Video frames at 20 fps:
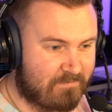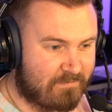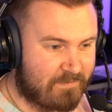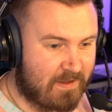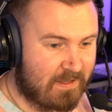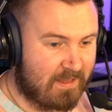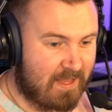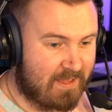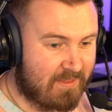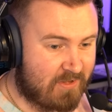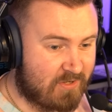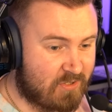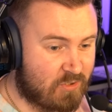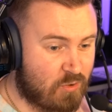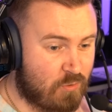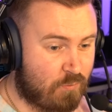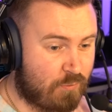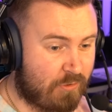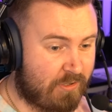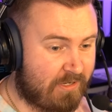felt like the
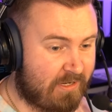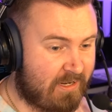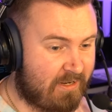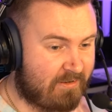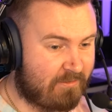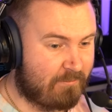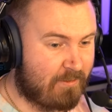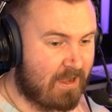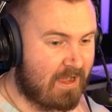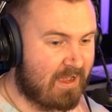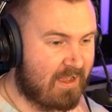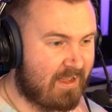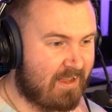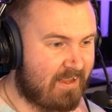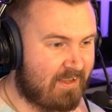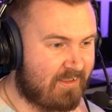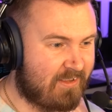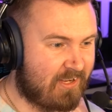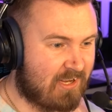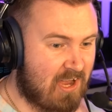Supra did,
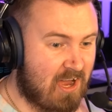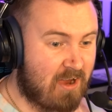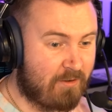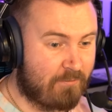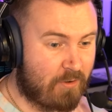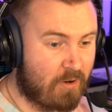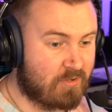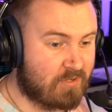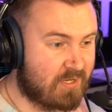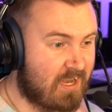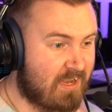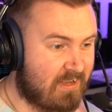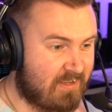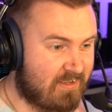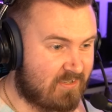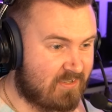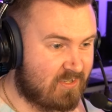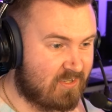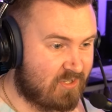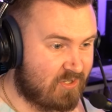where the car
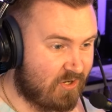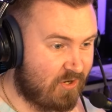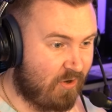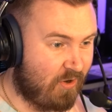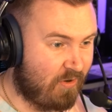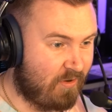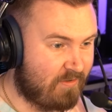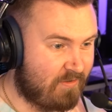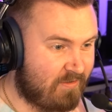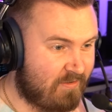rotates, sure,